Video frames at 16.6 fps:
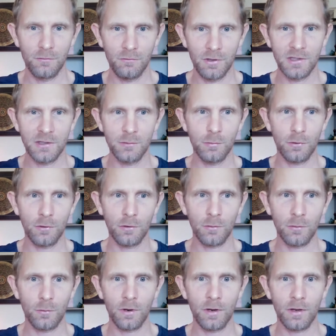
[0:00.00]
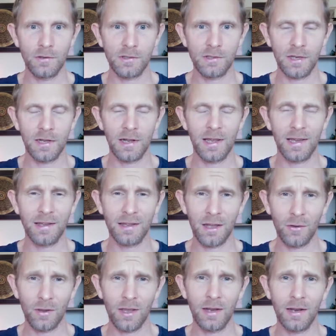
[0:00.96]
visible, where you say like,
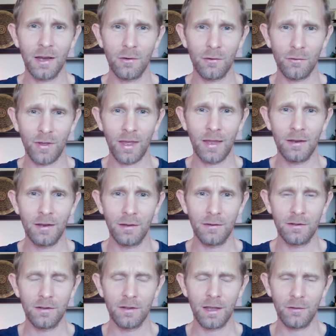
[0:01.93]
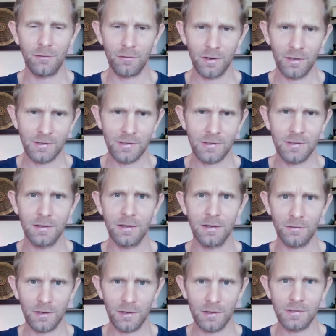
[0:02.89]
now, okay, now I've had it. I've listened
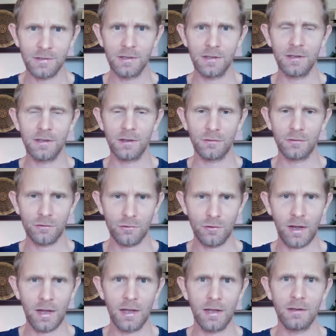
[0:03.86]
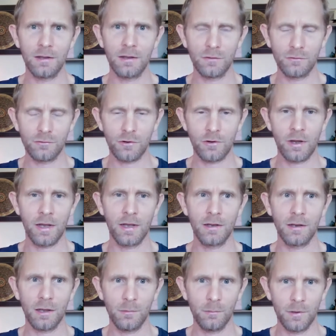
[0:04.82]
and listened. I've tried.
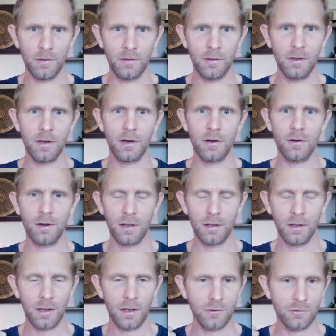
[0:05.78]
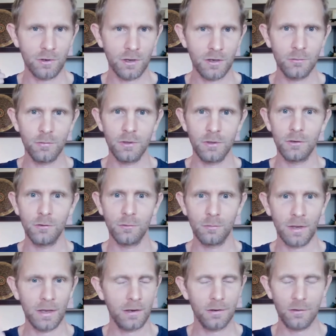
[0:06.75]
I've been there. I try to be a
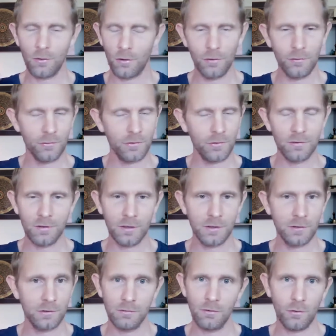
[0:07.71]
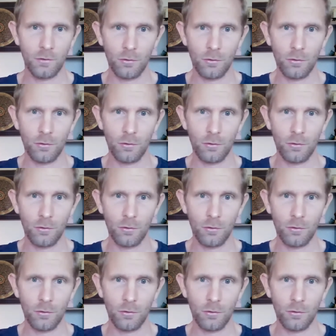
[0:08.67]
good man and all of these things.